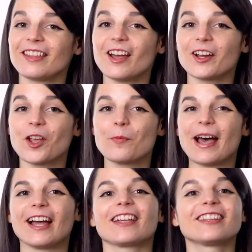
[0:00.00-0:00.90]
the audio
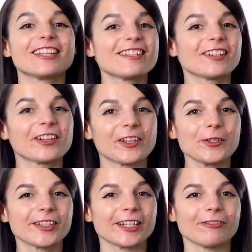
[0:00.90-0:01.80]
back and listen
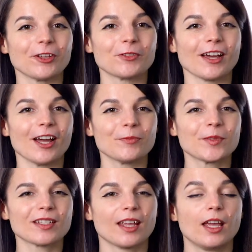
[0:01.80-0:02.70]
closely a few
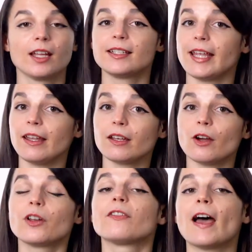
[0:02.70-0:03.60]
times. Take
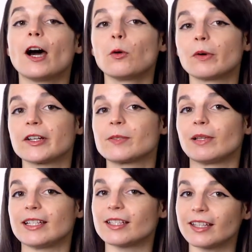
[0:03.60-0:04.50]
note of how words
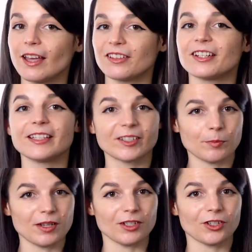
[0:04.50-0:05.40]
blend together in
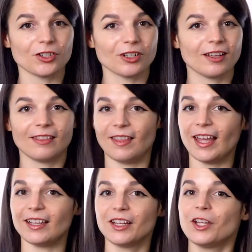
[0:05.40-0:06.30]
speech. Then,